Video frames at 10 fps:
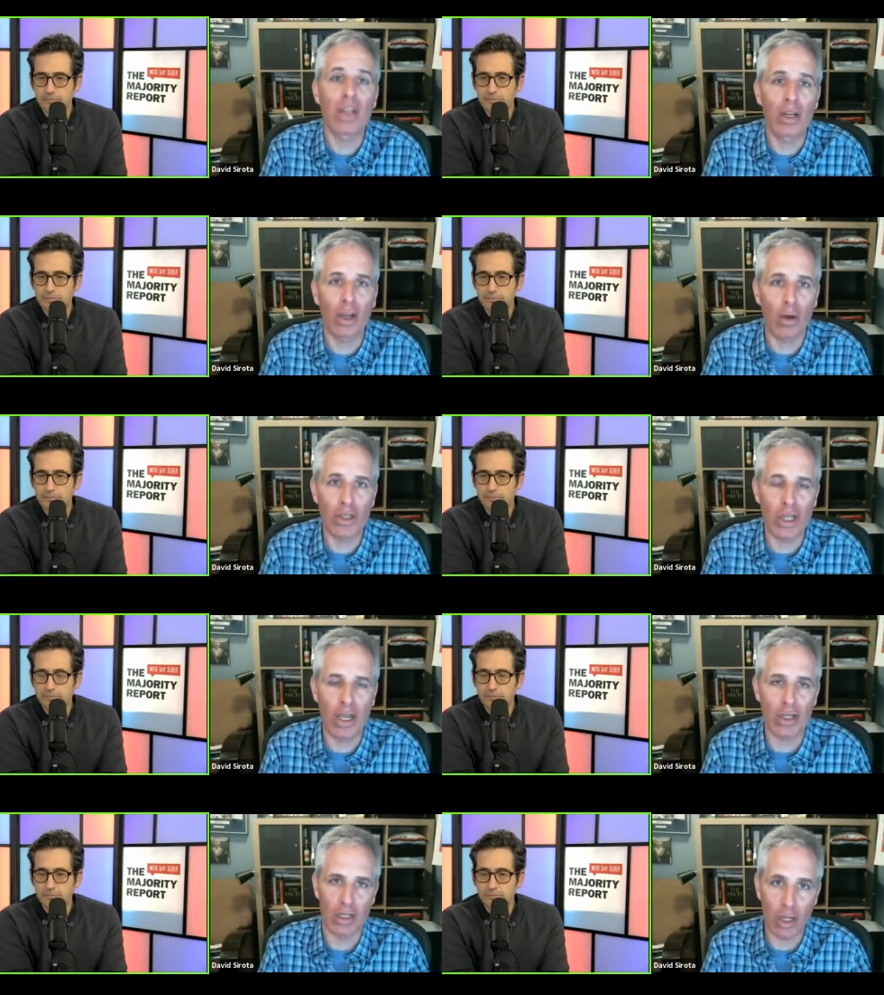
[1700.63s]
Speaker 1: a
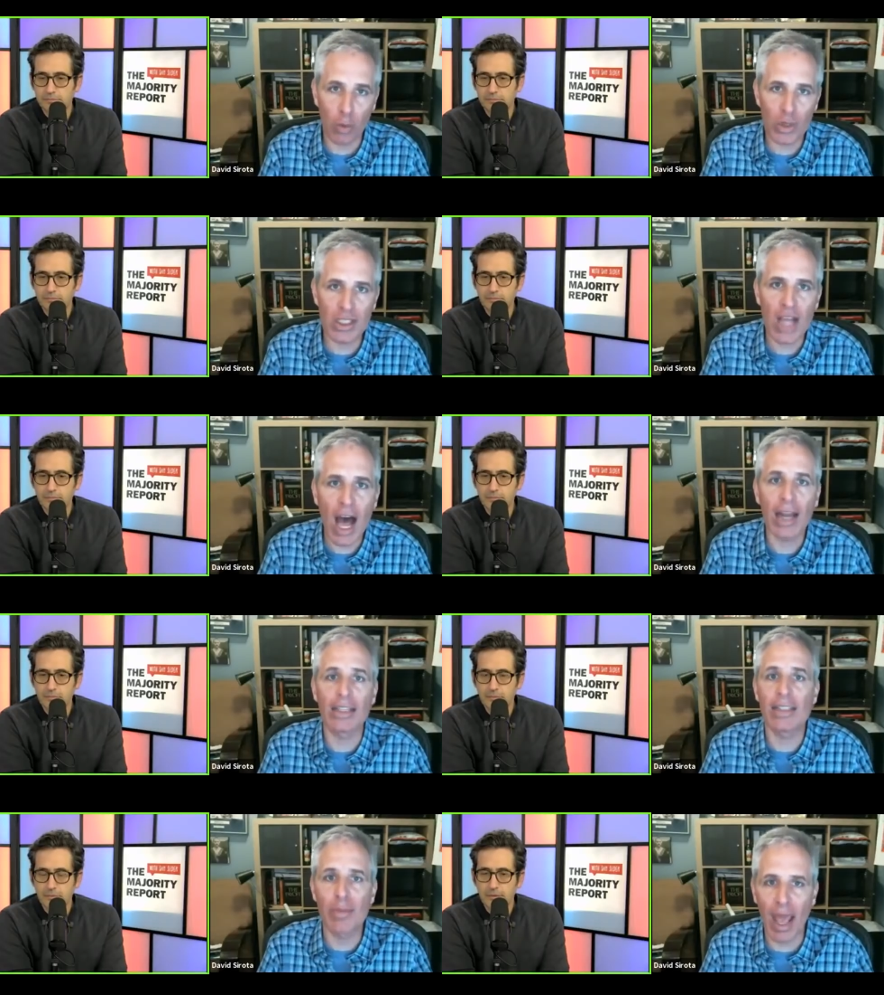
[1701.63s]
negotiation. There was not
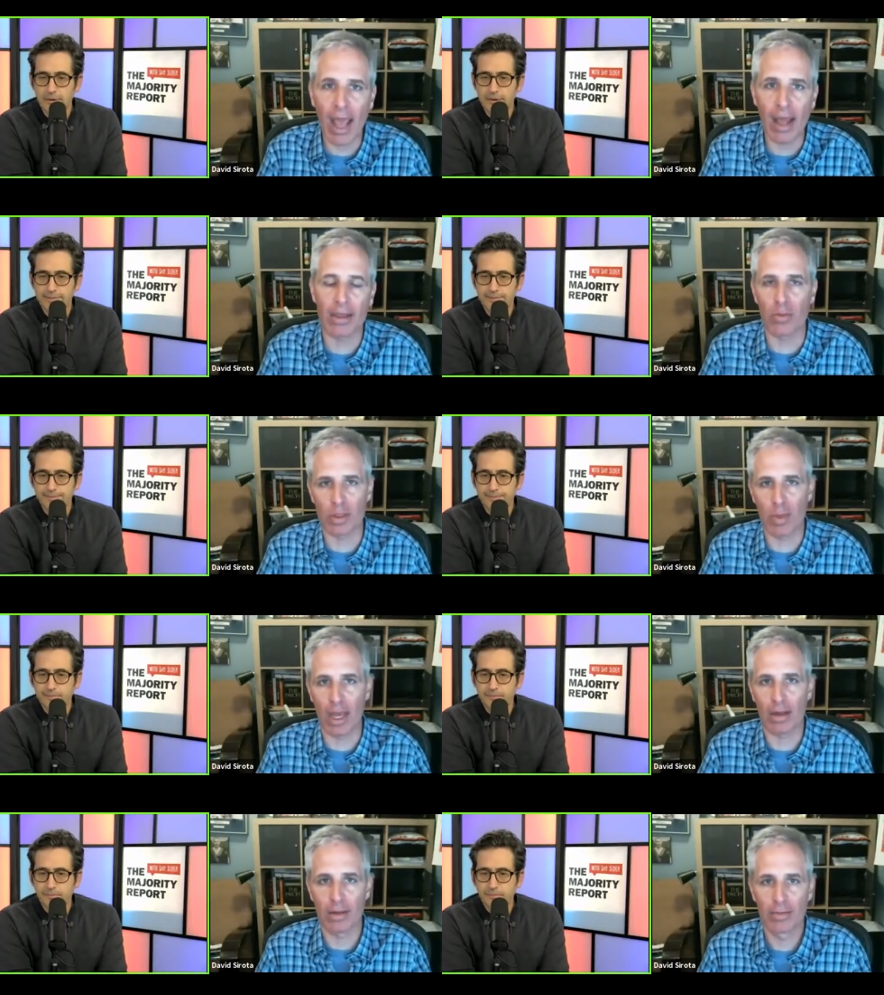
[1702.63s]
a demand that was
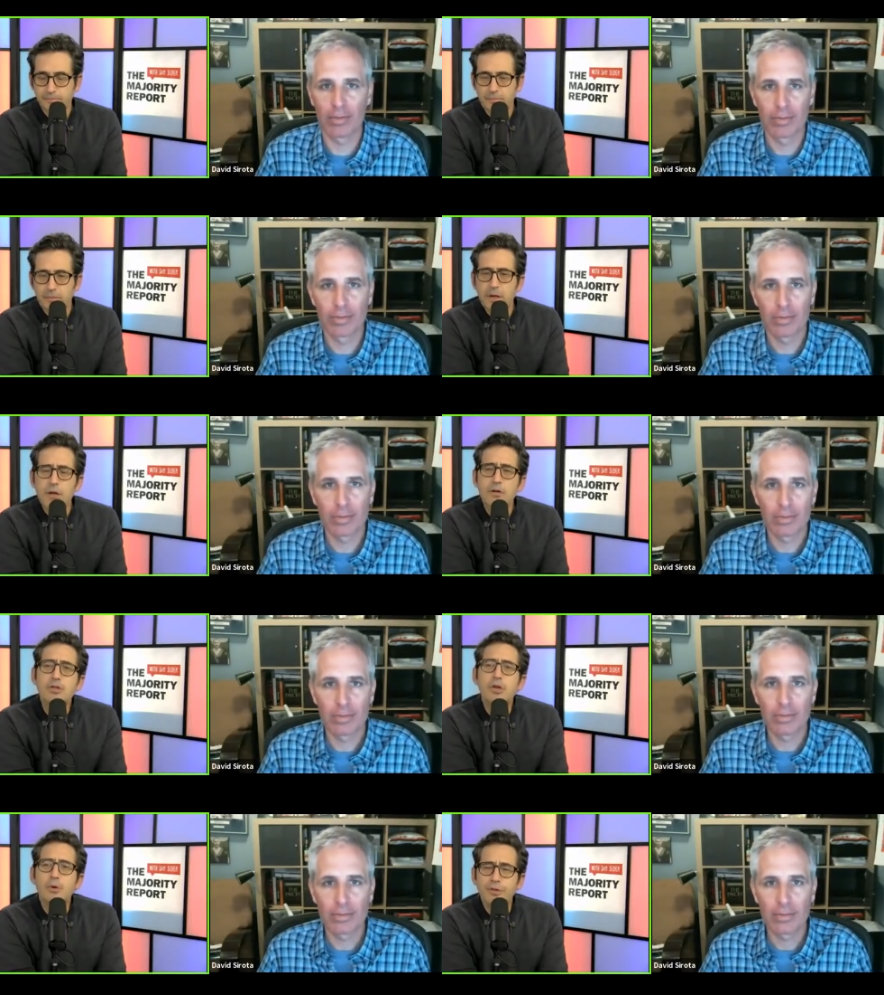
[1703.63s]
made.
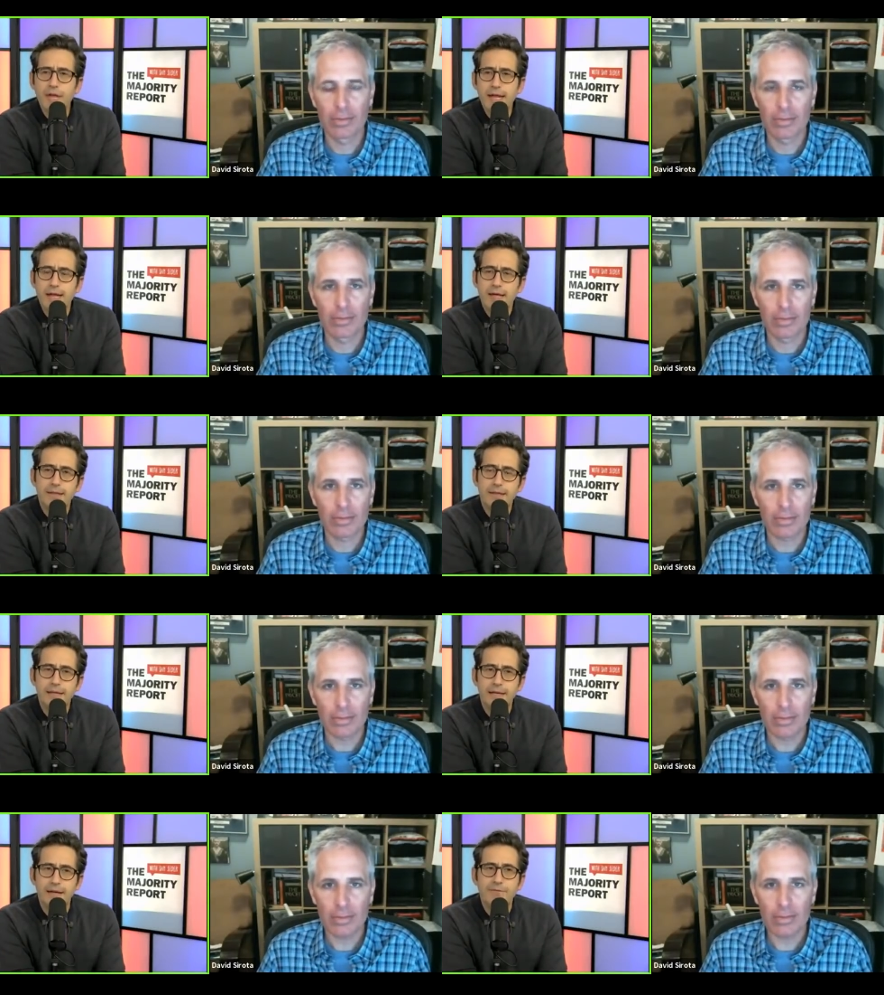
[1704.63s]
Speaker 2: Do you think
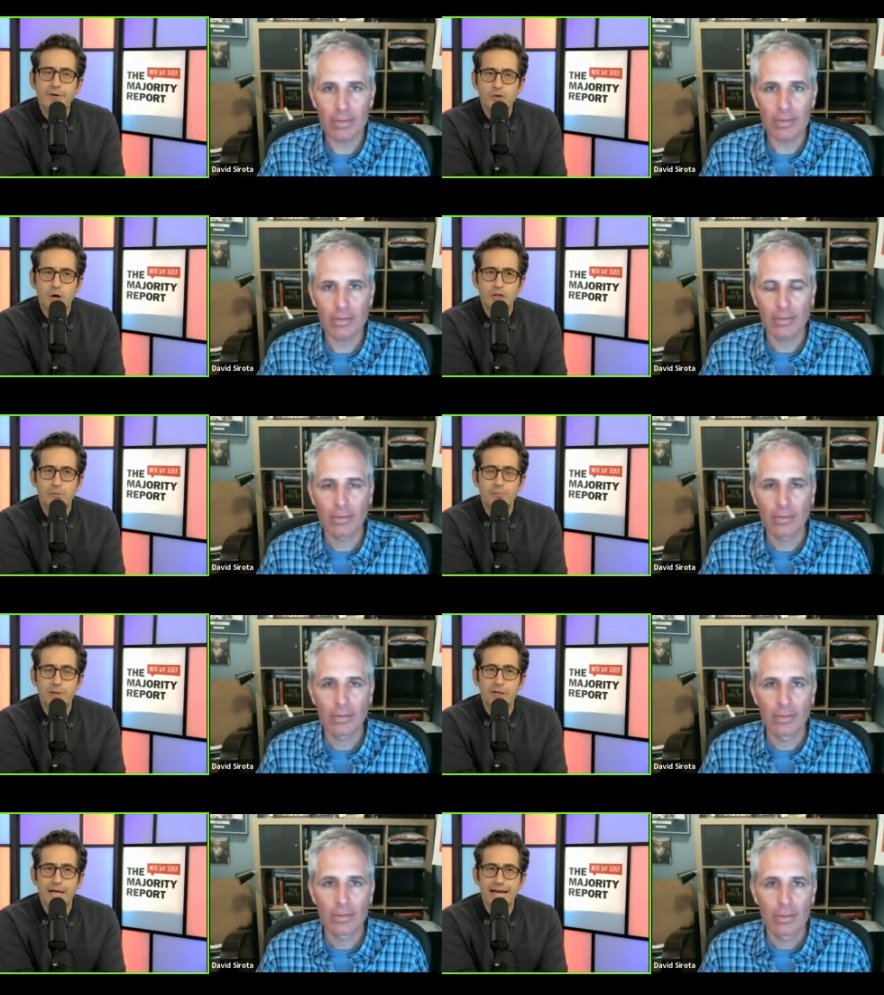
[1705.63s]
the infrastructure
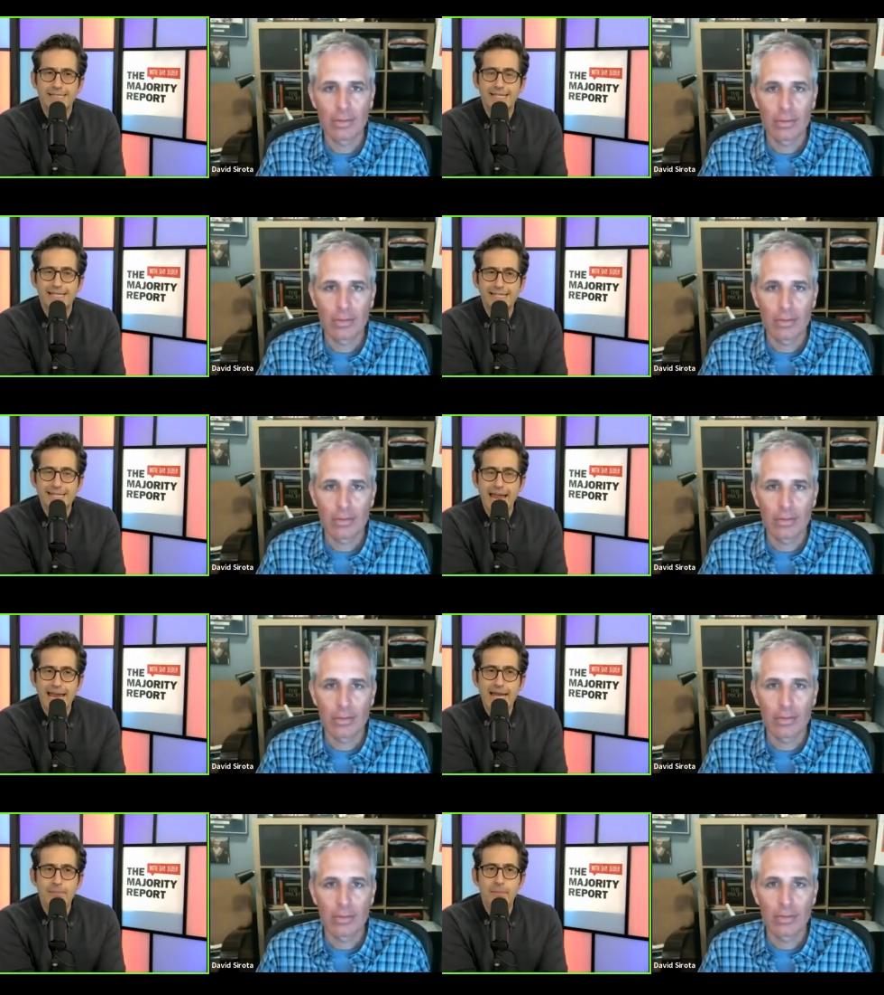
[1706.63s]
bill has the
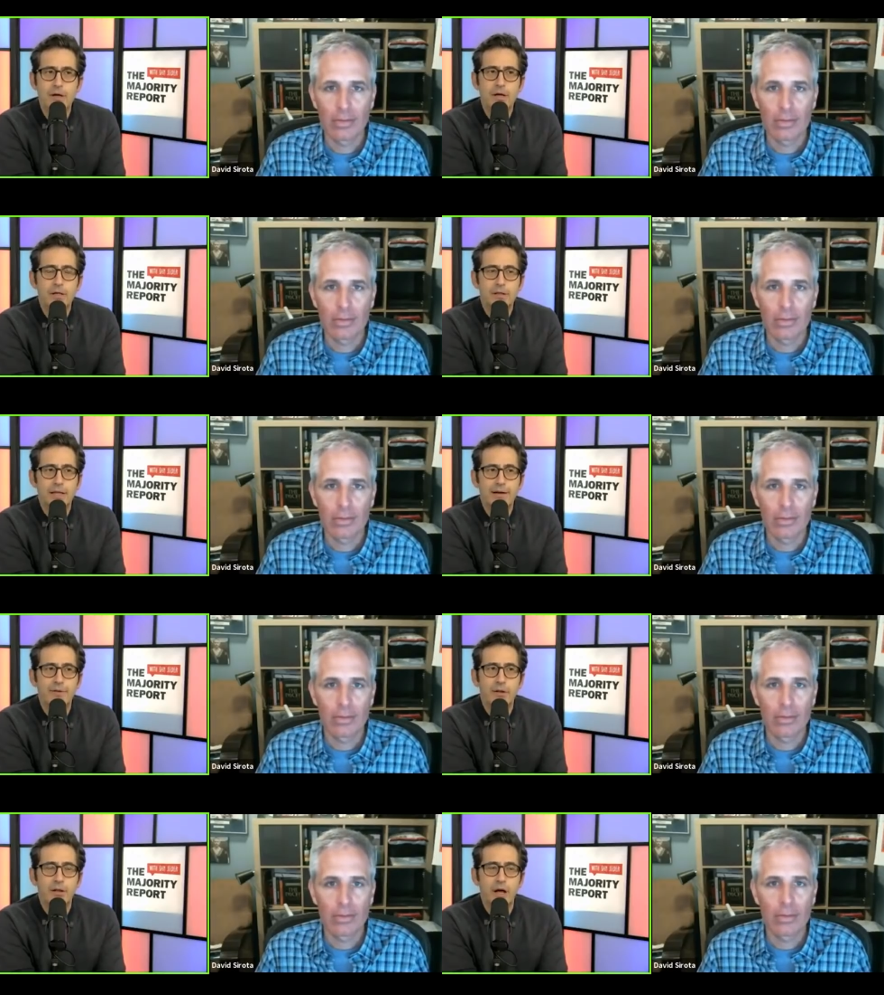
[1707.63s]
same
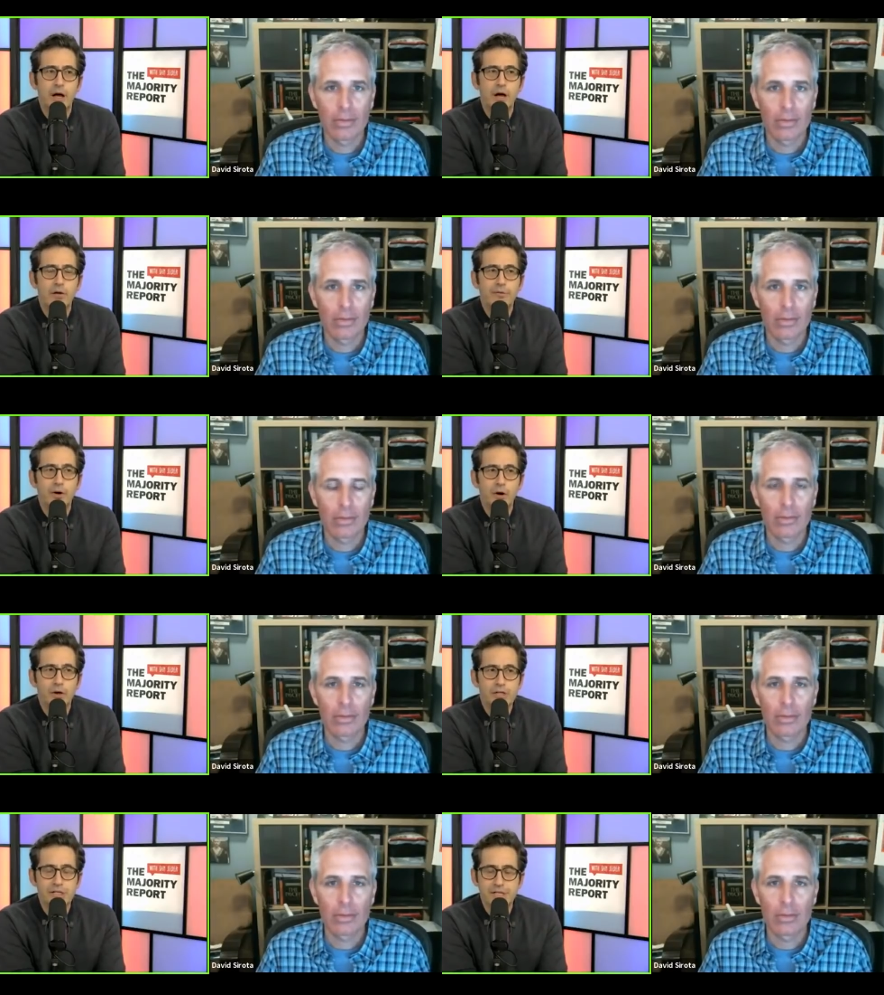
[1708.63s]
level of
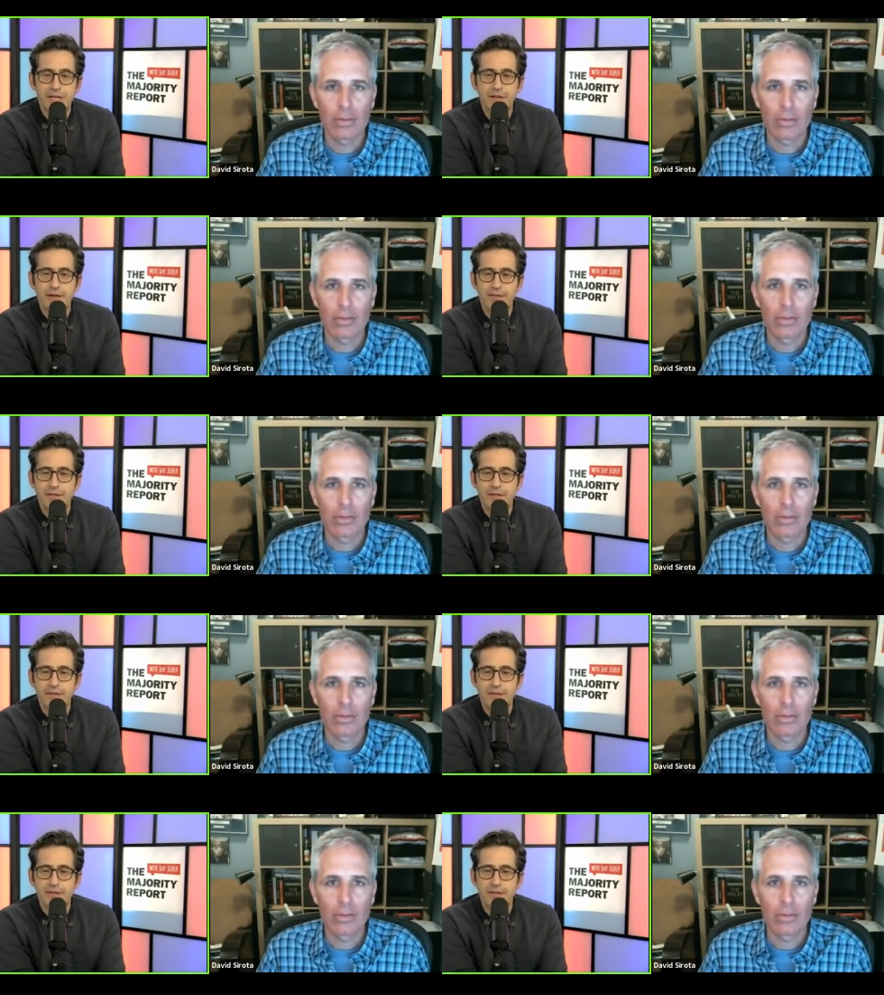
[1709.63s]
urgency that